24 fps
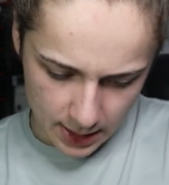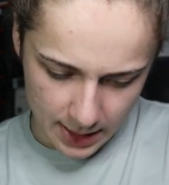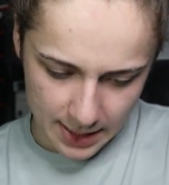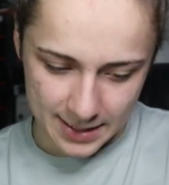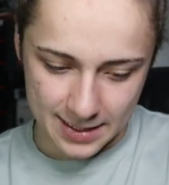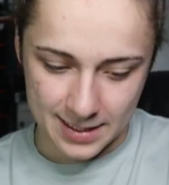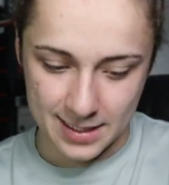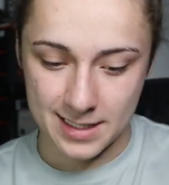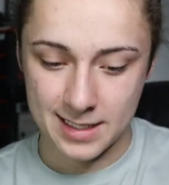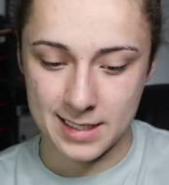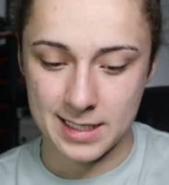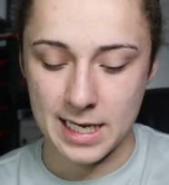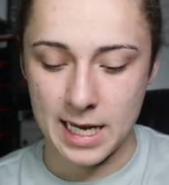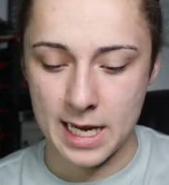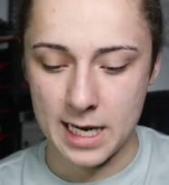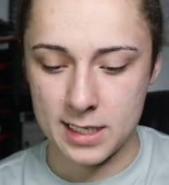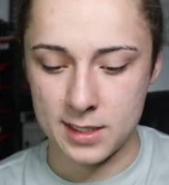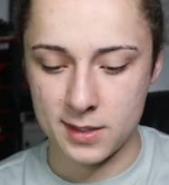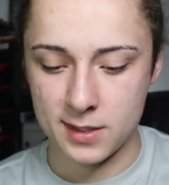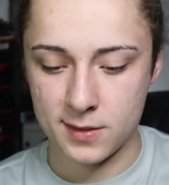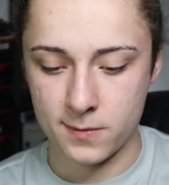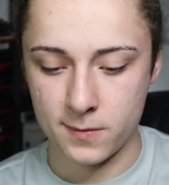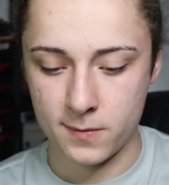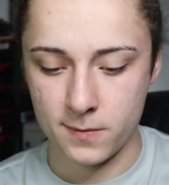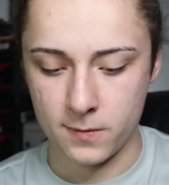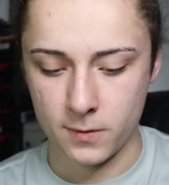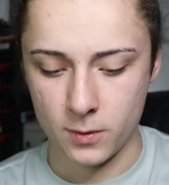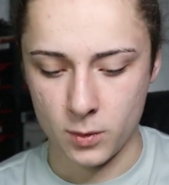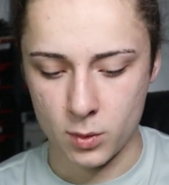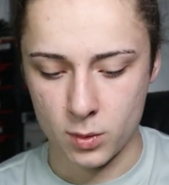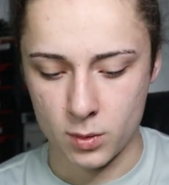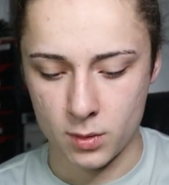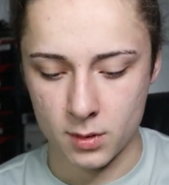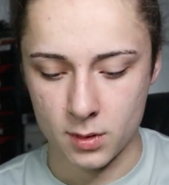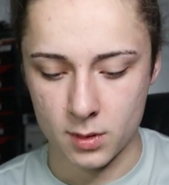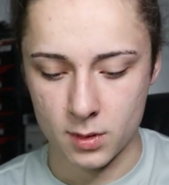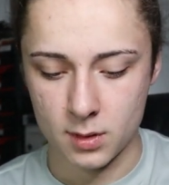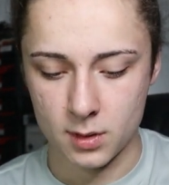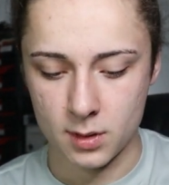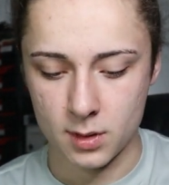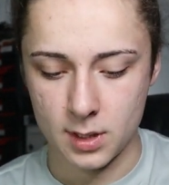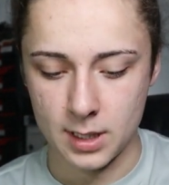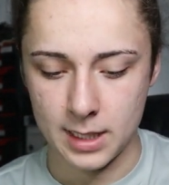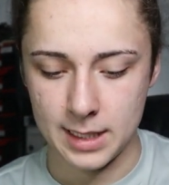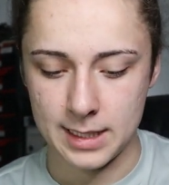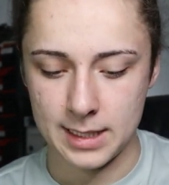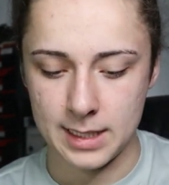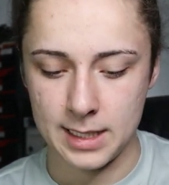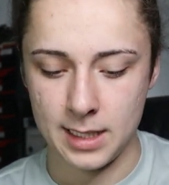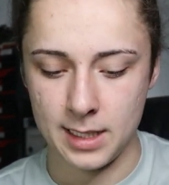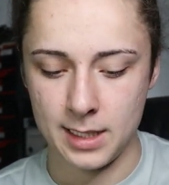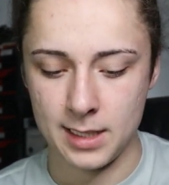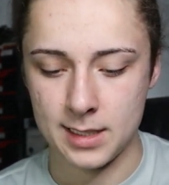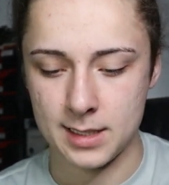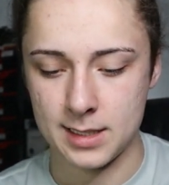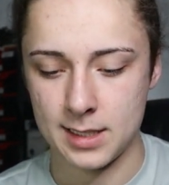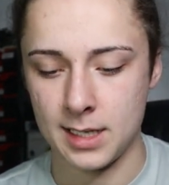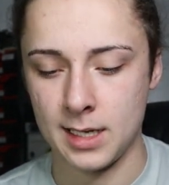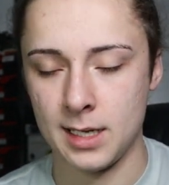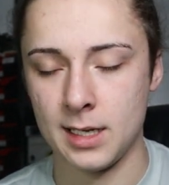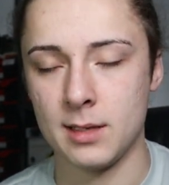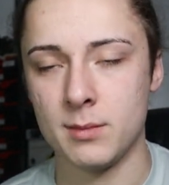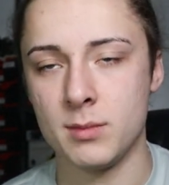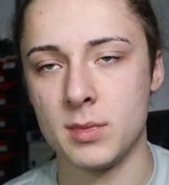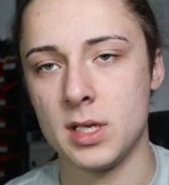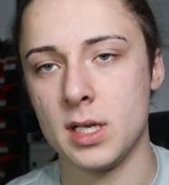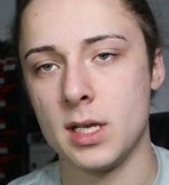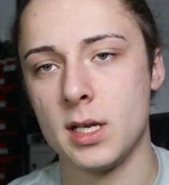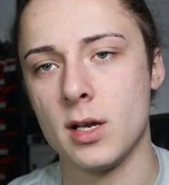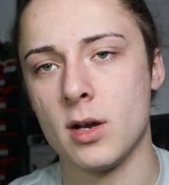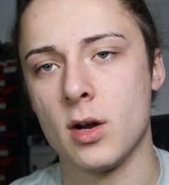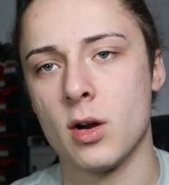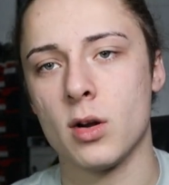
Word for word: is a size 4 Adidas NMD